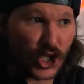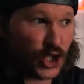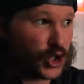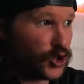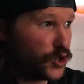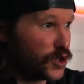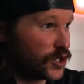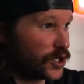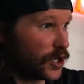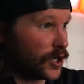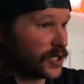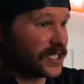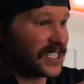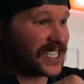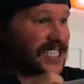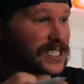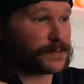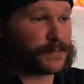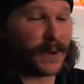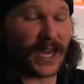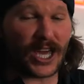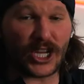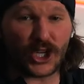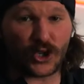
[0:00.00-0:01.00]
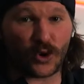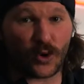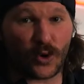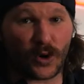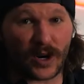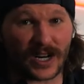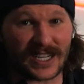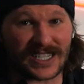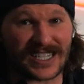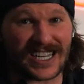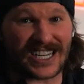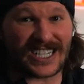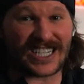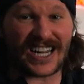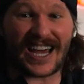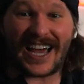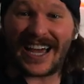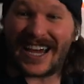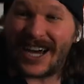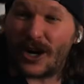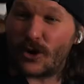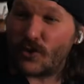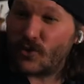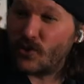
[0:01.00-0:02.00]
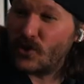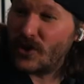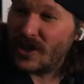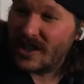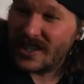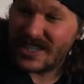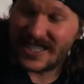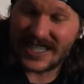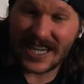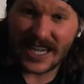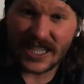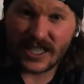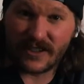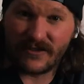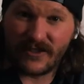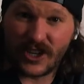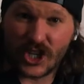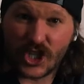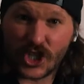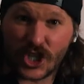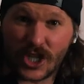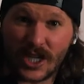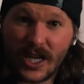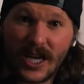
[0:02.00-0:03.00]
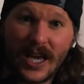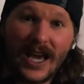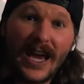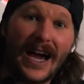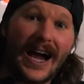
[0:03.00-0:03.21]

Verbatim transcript: As you start to expand your organization, I got a real estate division,